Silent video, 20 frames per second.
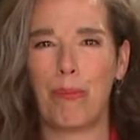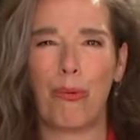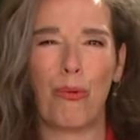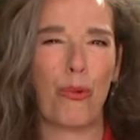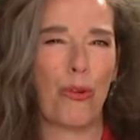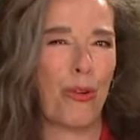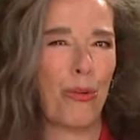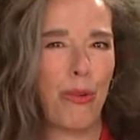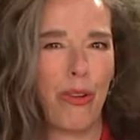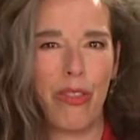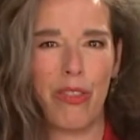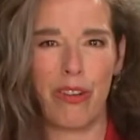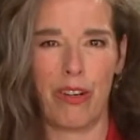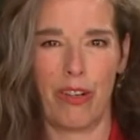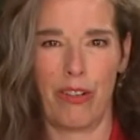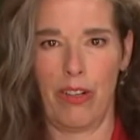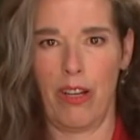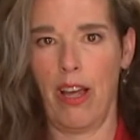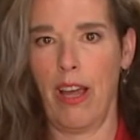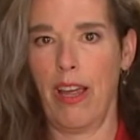bored with their
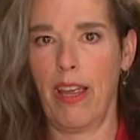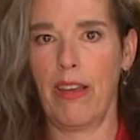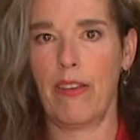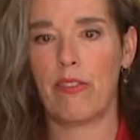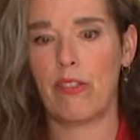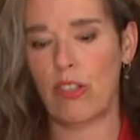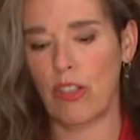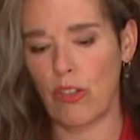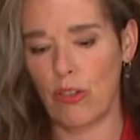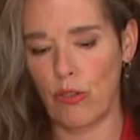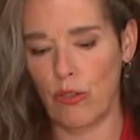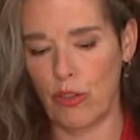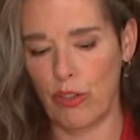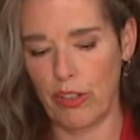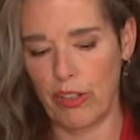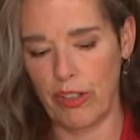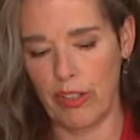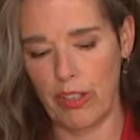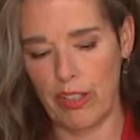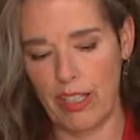knives or
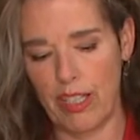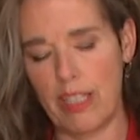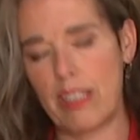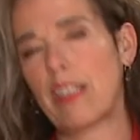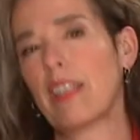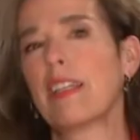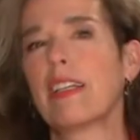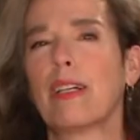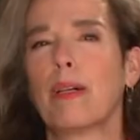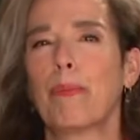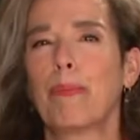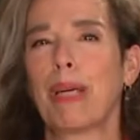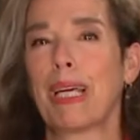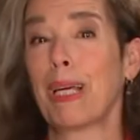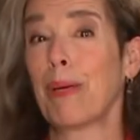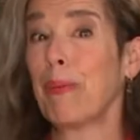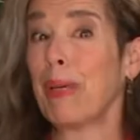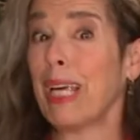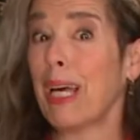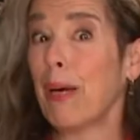needs a little
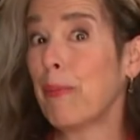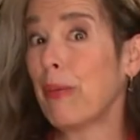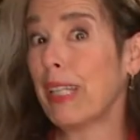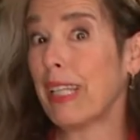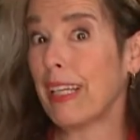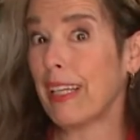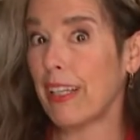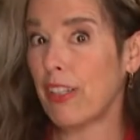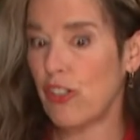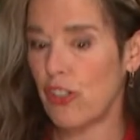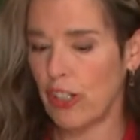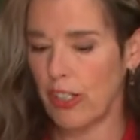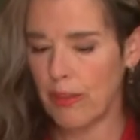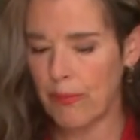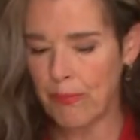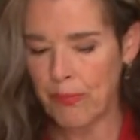pick-me-up in the kitchen,